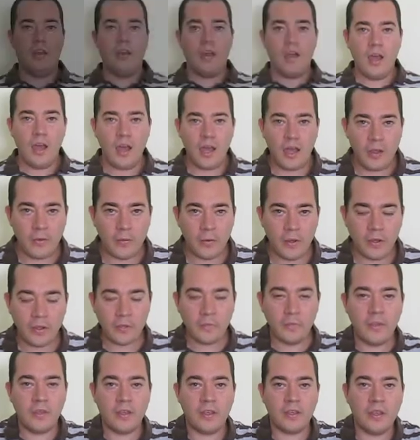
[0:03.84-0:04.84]
Hi,
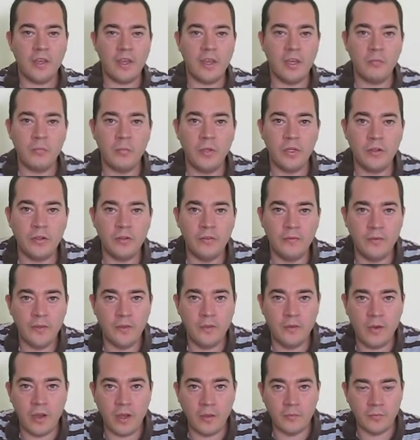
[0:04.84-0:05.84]
welcome to the Con Beer
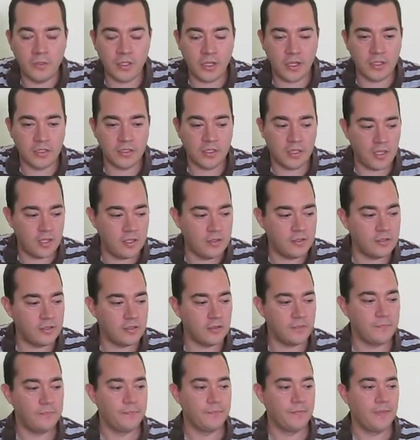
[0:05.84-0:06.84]
Review. I'm Josh
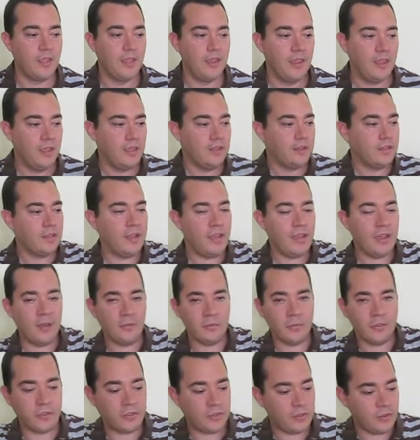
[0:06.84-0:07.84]
Kenzer. Today
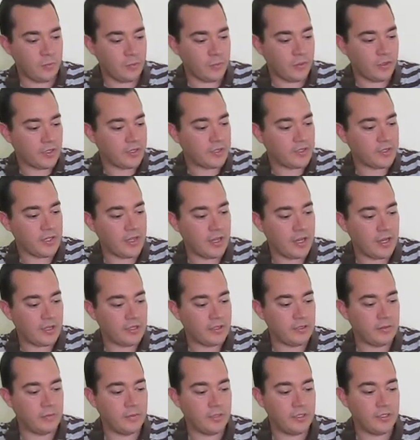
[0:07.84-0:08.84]
I'm super
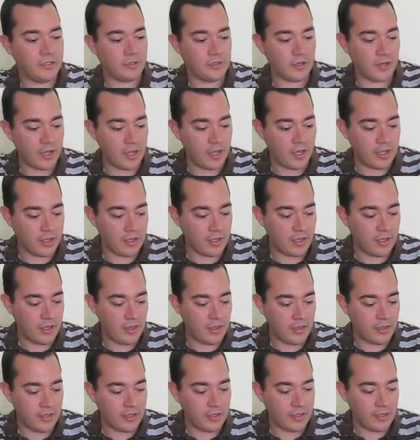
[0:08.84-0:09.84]
excited to be trying
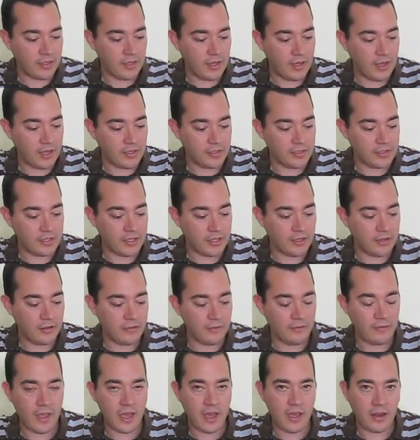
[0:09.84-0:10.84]
the Sierra
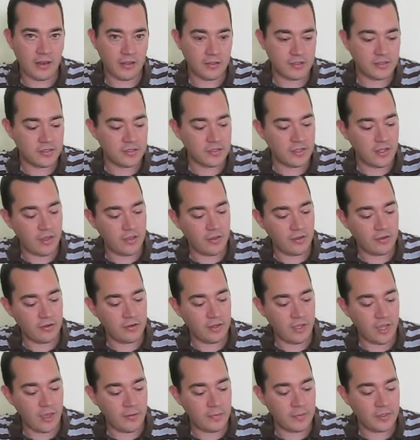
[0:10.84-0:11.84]
Nevada Southern
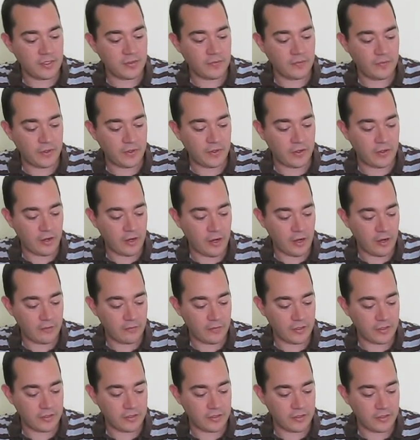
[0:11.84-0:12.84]
Hemisphere
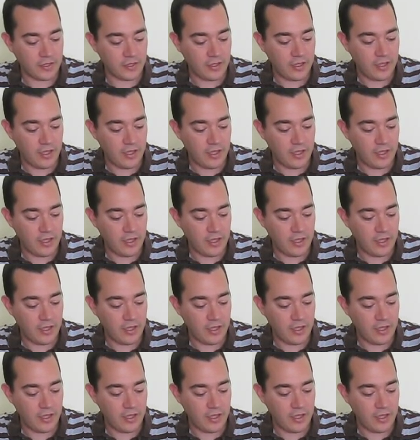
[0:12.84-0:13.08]
Harvest